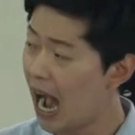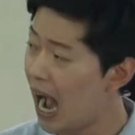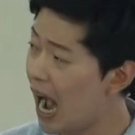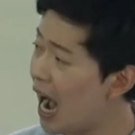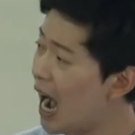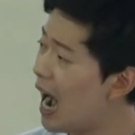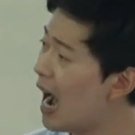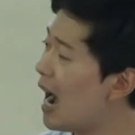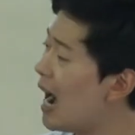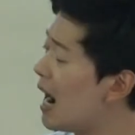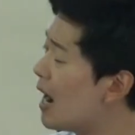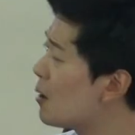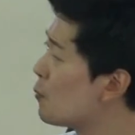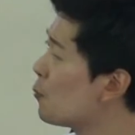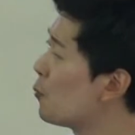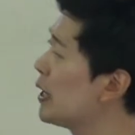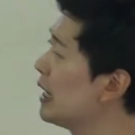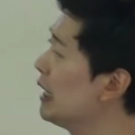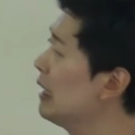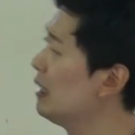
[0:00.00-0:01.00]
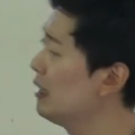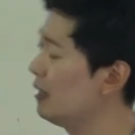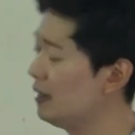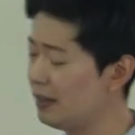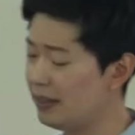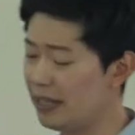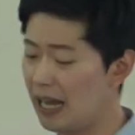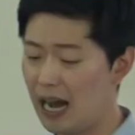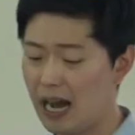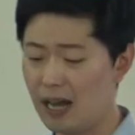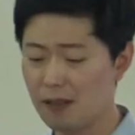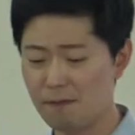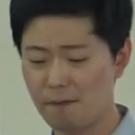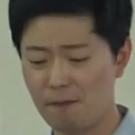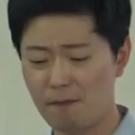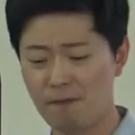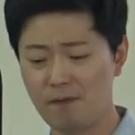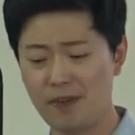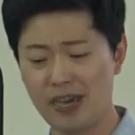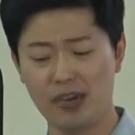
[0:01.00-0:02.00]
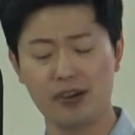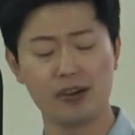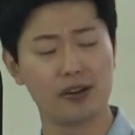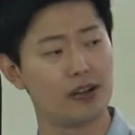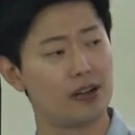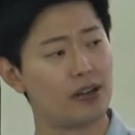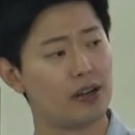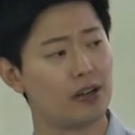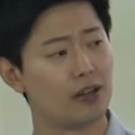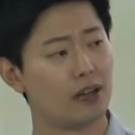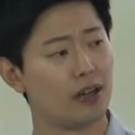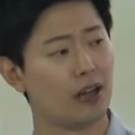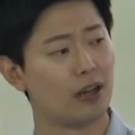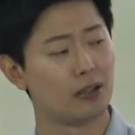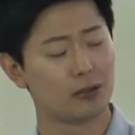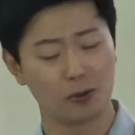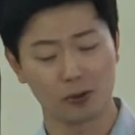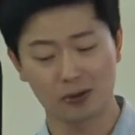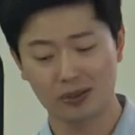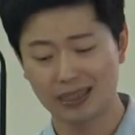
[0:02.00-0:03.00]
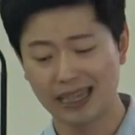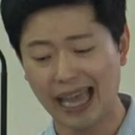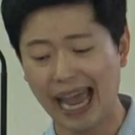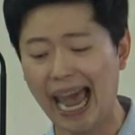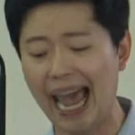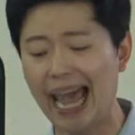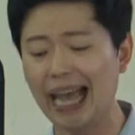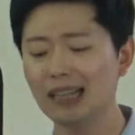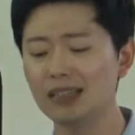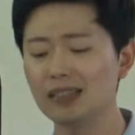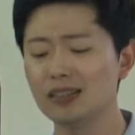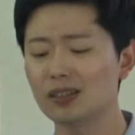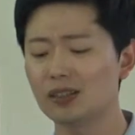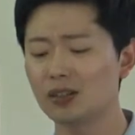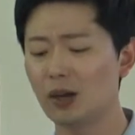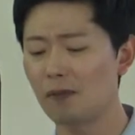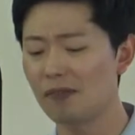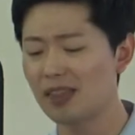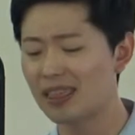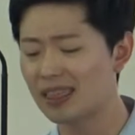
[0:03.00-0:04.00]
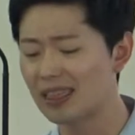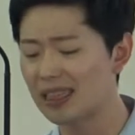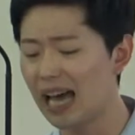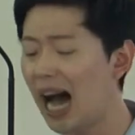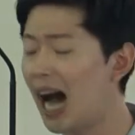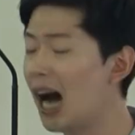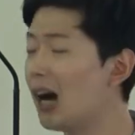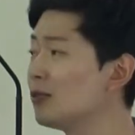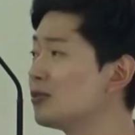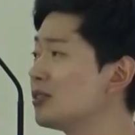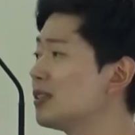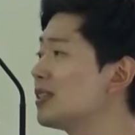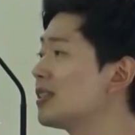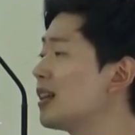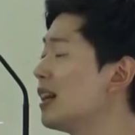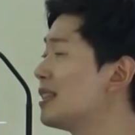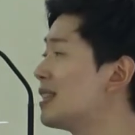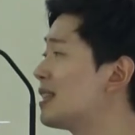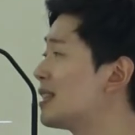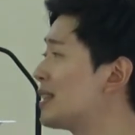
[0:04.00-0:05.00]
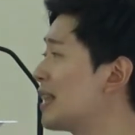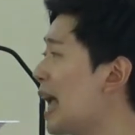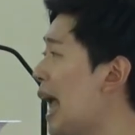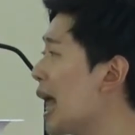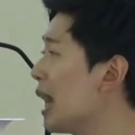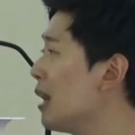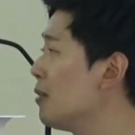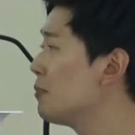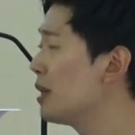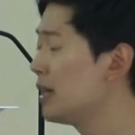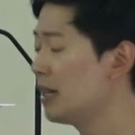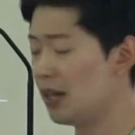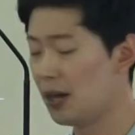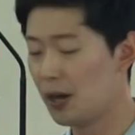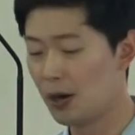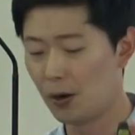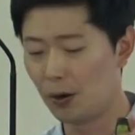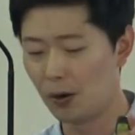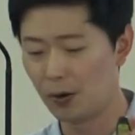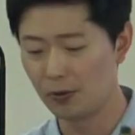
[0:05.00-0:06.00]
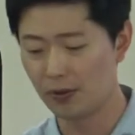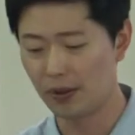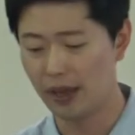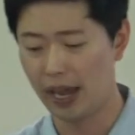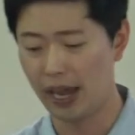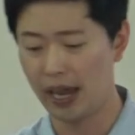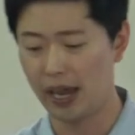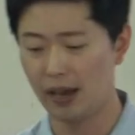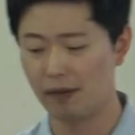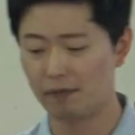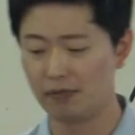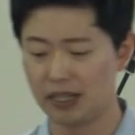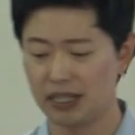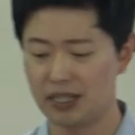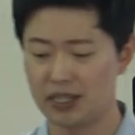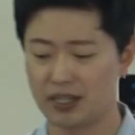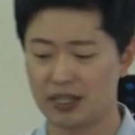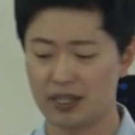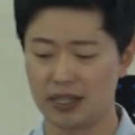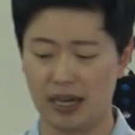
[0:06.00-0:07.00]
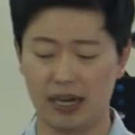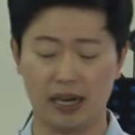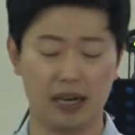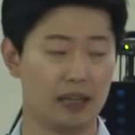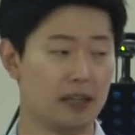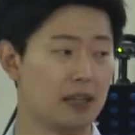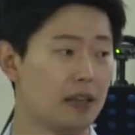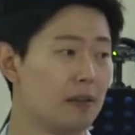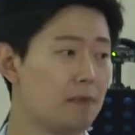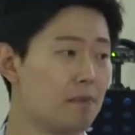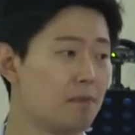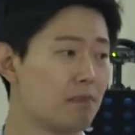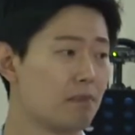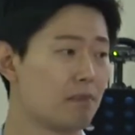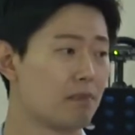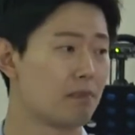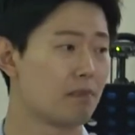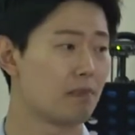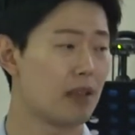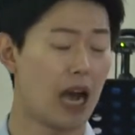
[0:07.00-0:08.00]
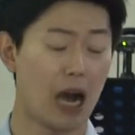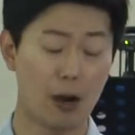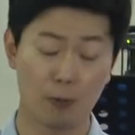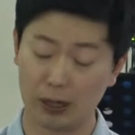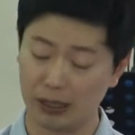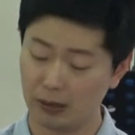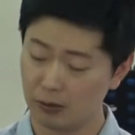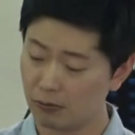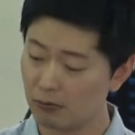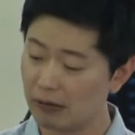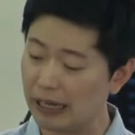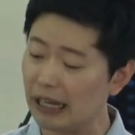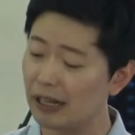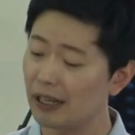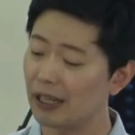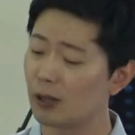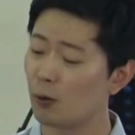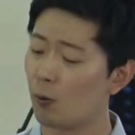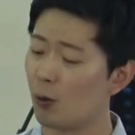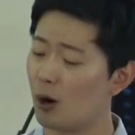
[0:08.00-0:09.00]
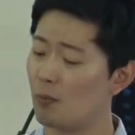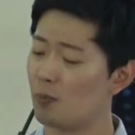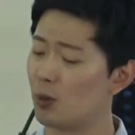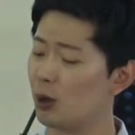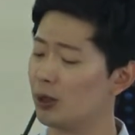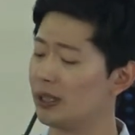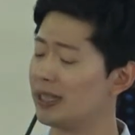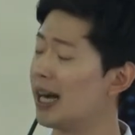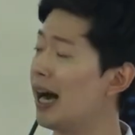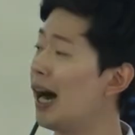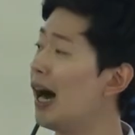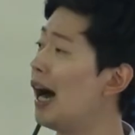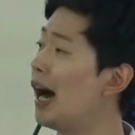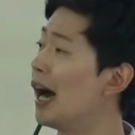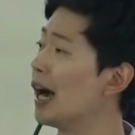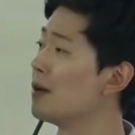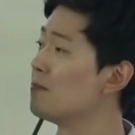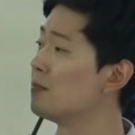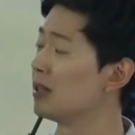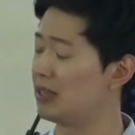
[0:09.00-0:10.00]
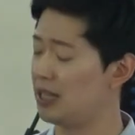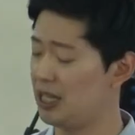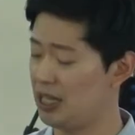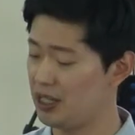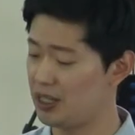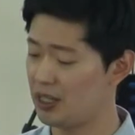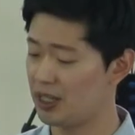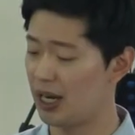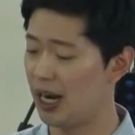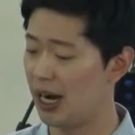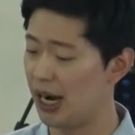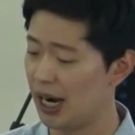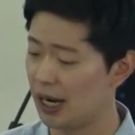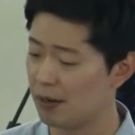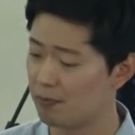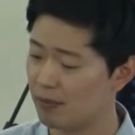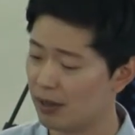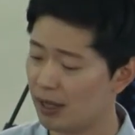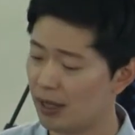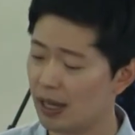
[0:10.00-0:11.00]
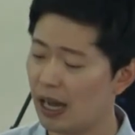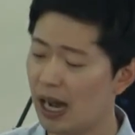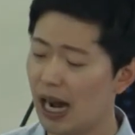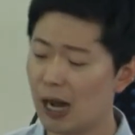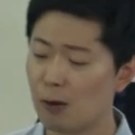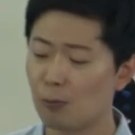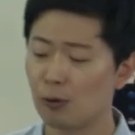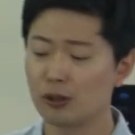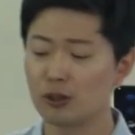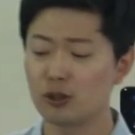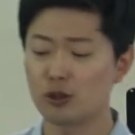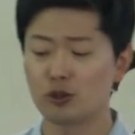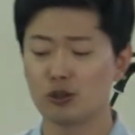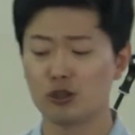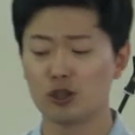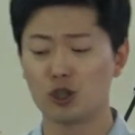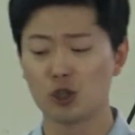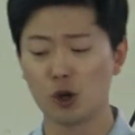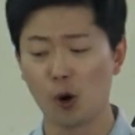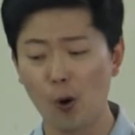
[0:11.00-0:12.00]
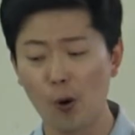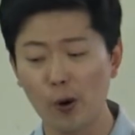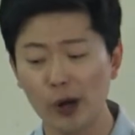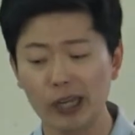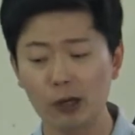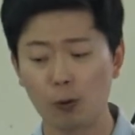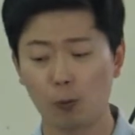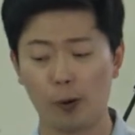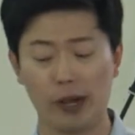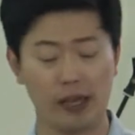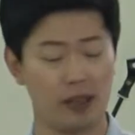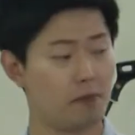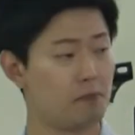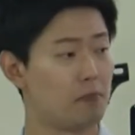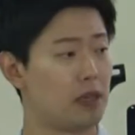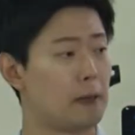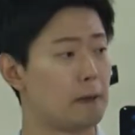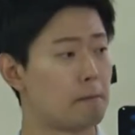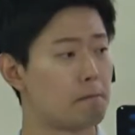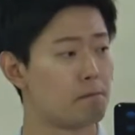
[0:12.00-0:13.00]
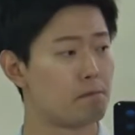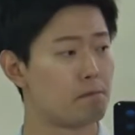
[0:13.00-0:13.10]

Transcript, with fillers: I will not fear though tens of thousands assail me on every side. I will read it one more time, but this time I want you to join with me.